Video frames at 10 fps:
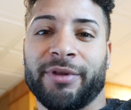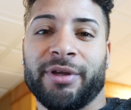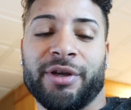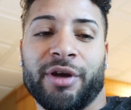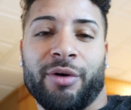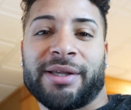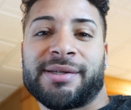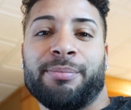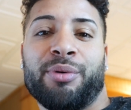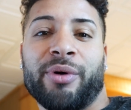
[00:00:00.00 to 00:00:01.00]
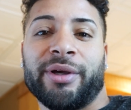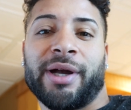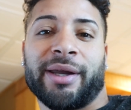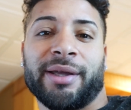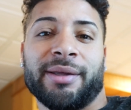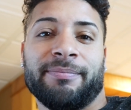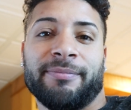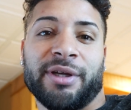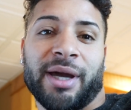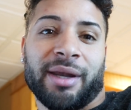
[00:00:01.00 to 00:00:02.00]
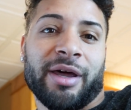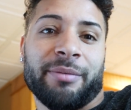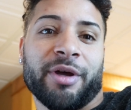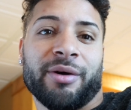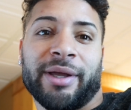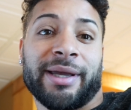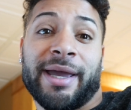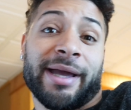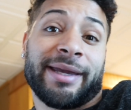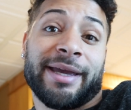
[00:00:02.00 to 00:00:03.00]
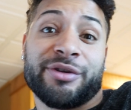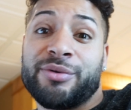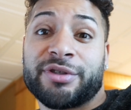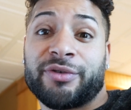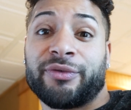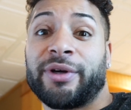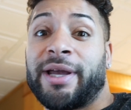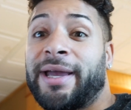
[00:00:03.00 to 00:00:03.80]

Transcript: you know, at some point you got to let them know, like, hey, I can't do this for free.